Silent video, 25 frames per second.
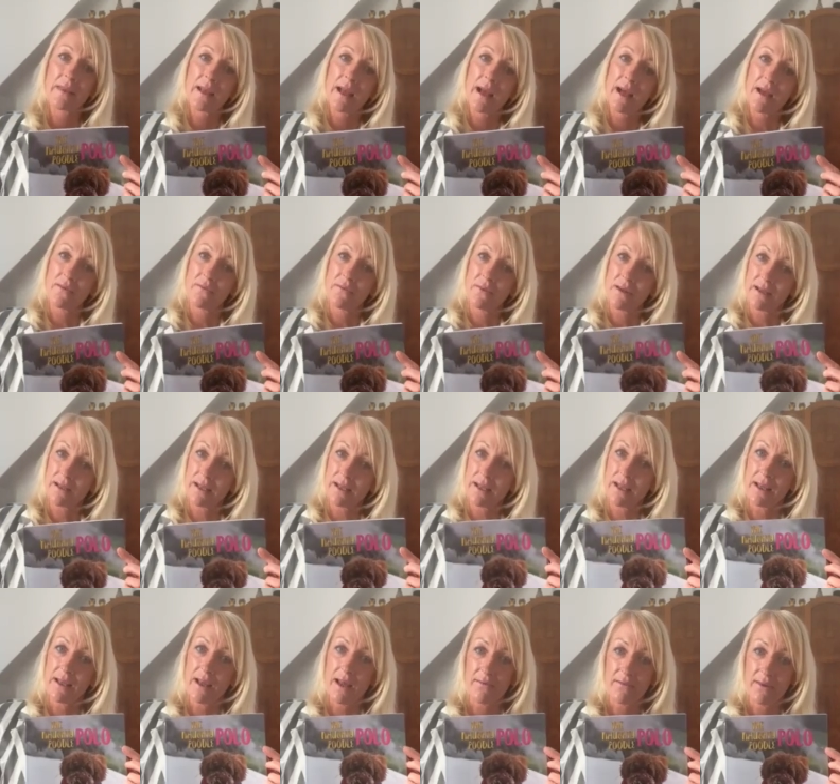I
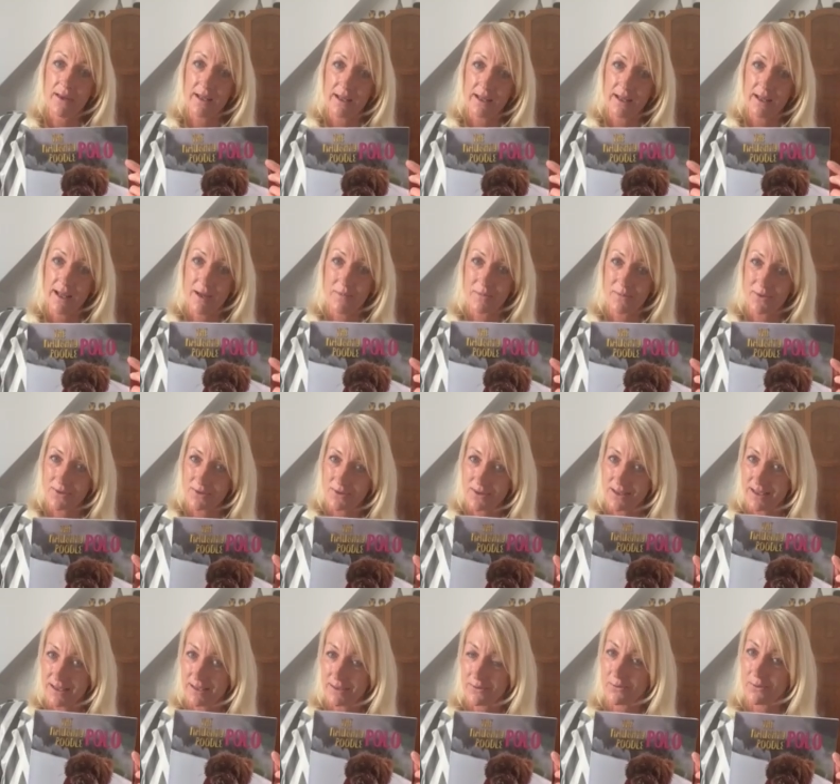very very
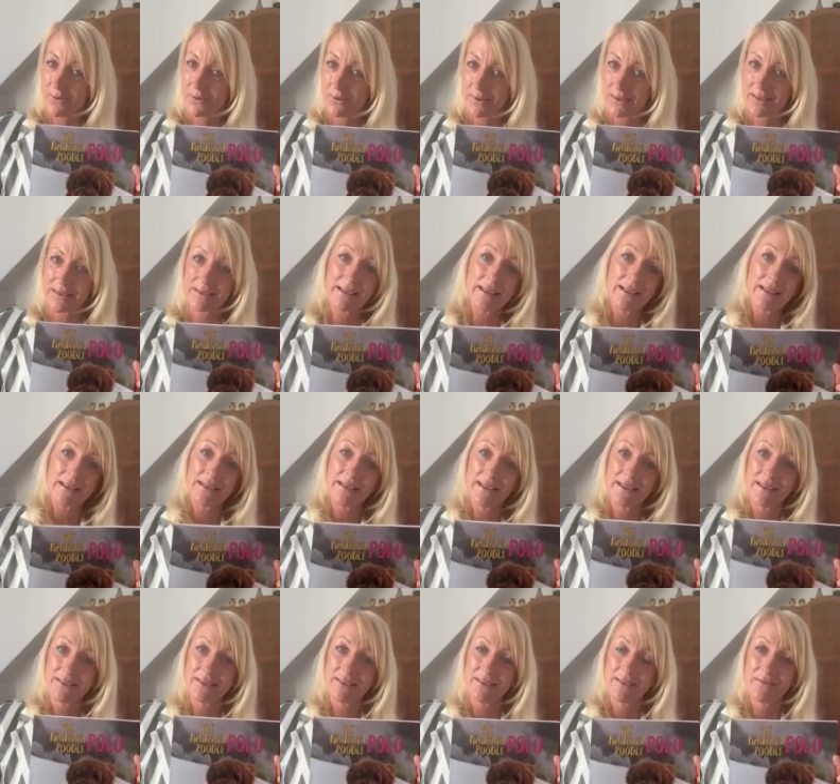appreciate work they
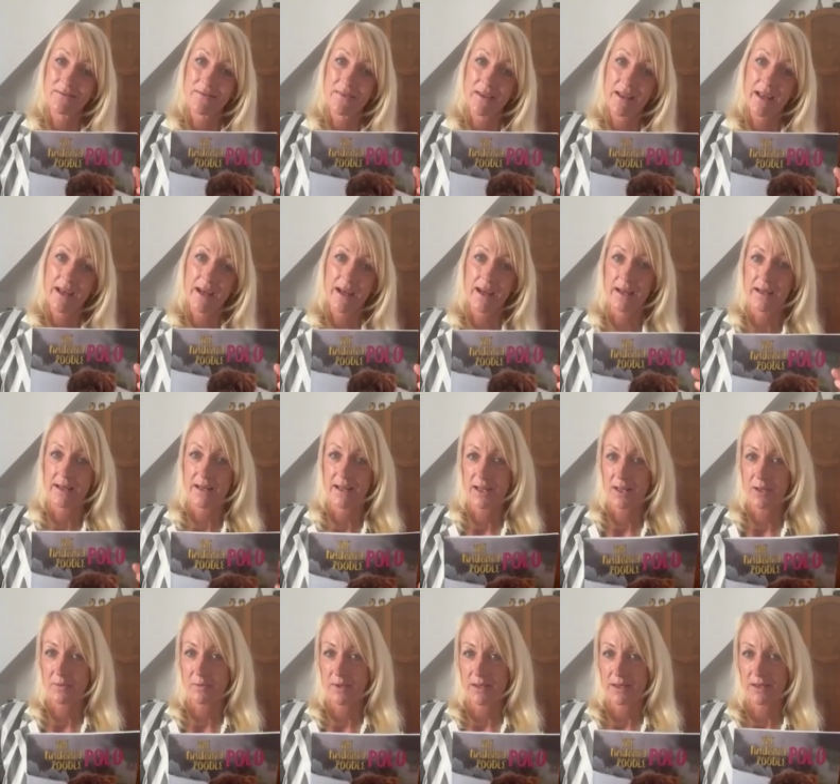done I
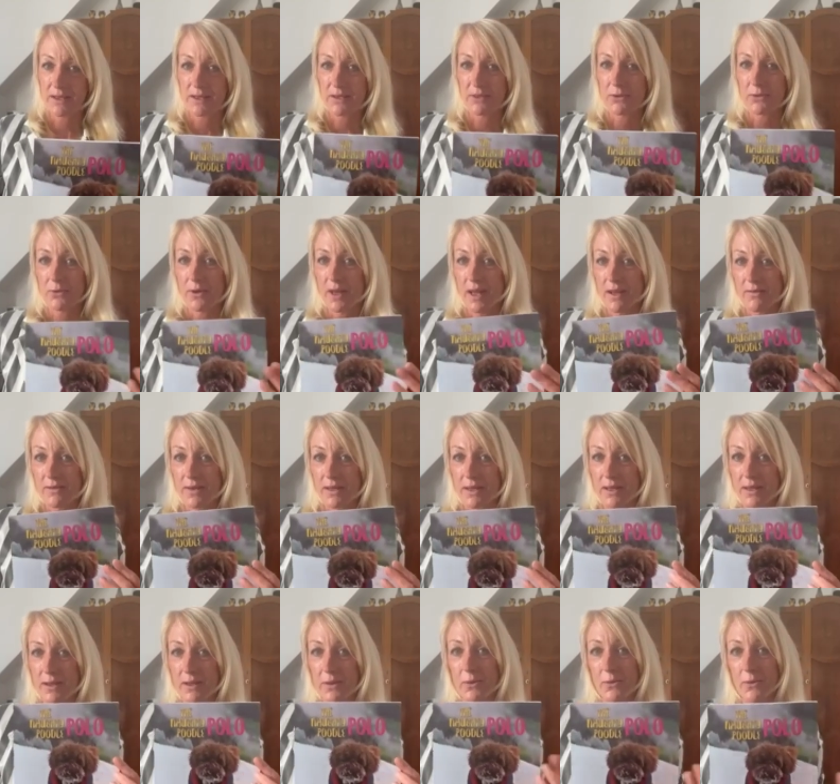recommend to
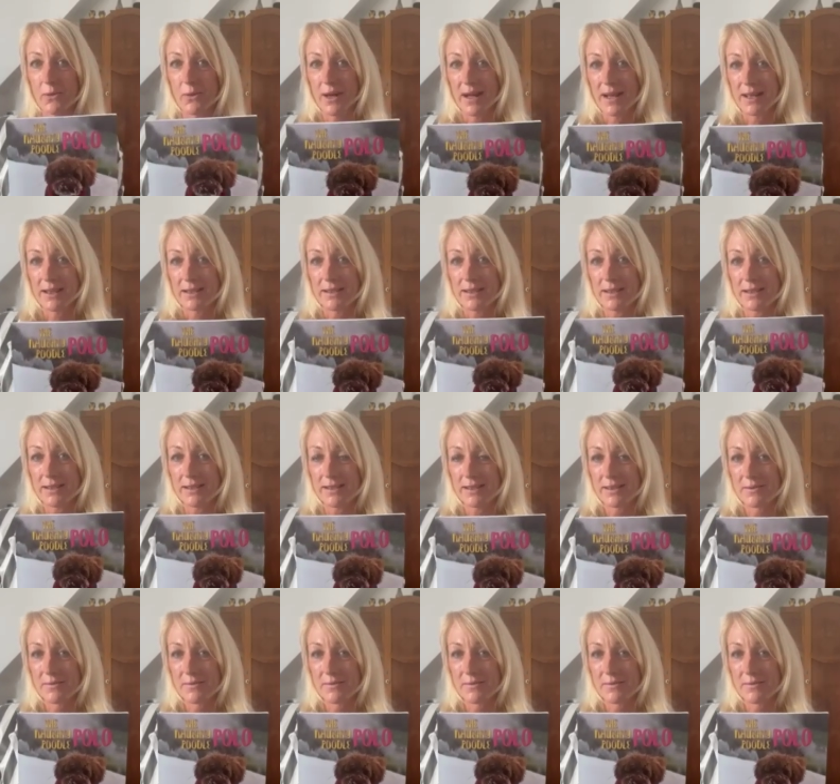every writer